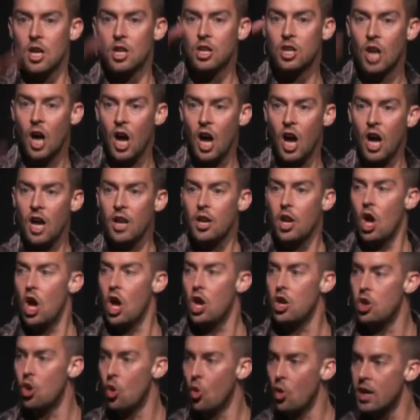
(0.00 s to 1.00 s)
God
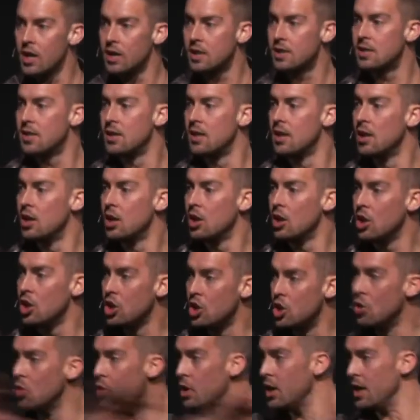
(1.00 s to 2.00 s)
anoints
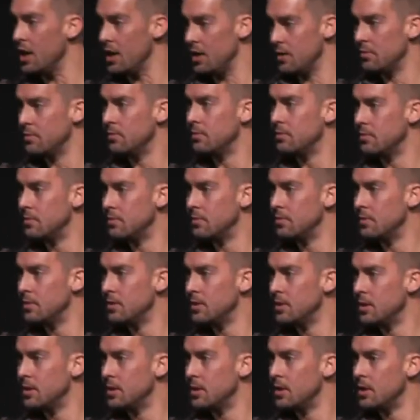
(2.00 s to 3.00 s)
unity.
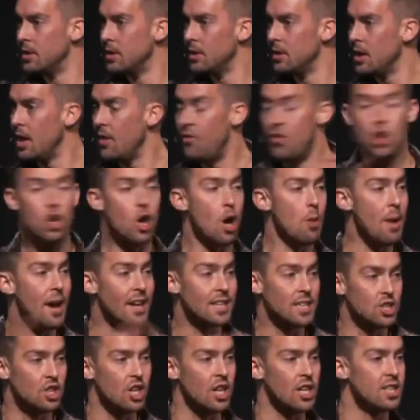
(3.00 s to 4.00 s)
If you go
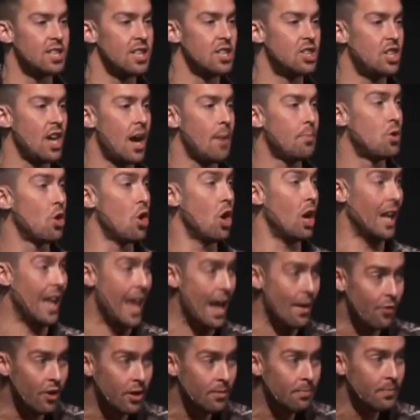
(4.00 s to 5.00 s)
back to Genesis chapter
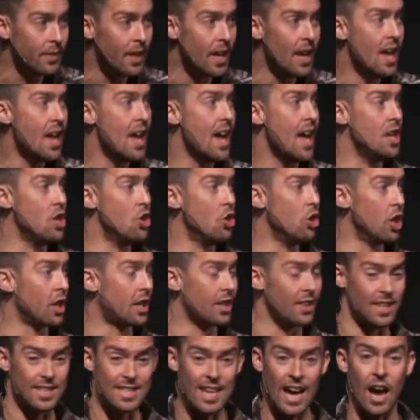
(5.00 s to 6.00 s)
11 and you look
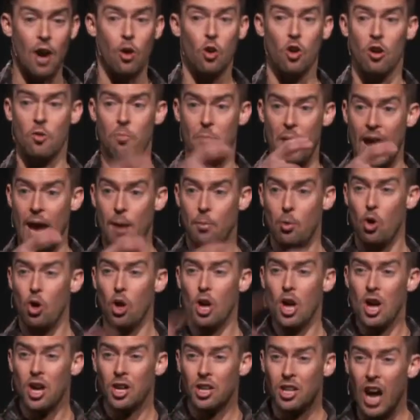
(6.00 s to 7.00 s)
at the Tower of Babel,
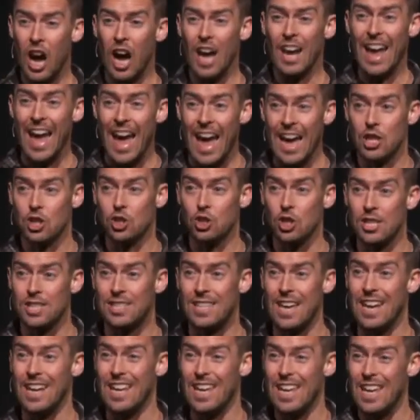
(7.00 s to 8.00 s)
God actually
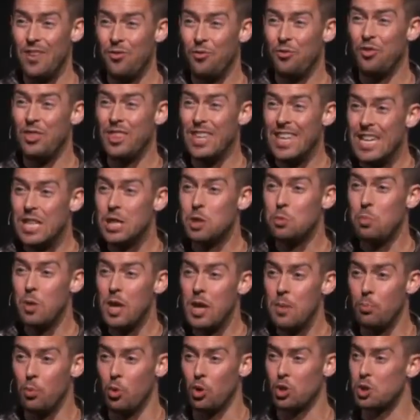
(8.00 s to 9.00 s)
said, if these
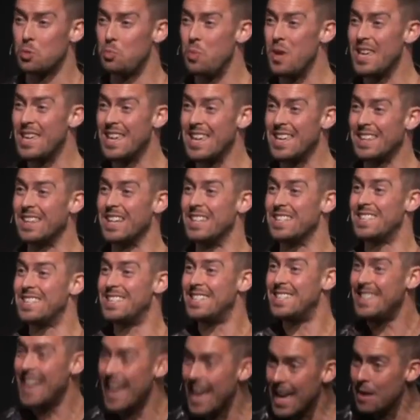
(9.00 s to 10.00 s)
people speaking the
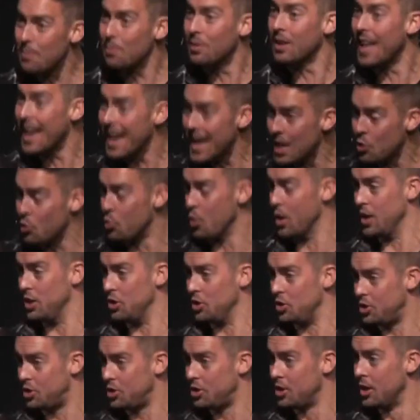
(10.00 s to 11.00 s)
same
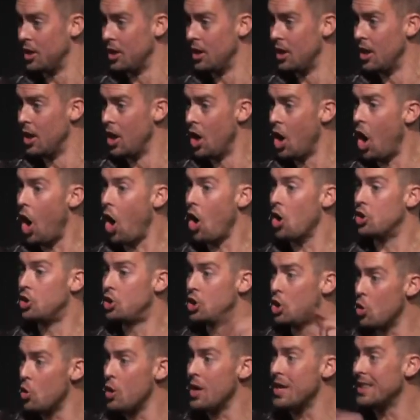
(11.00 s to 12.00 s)
language are
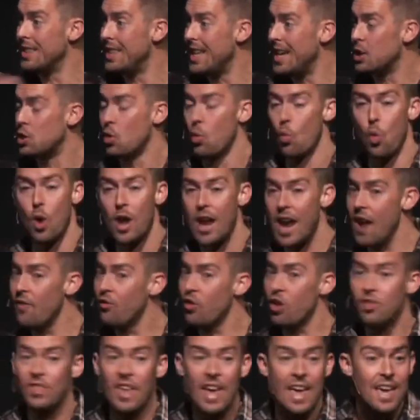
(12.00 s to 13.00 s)
doing this,
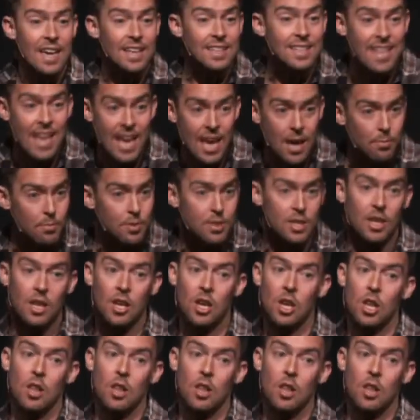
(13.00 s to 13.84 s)
whatever they attempt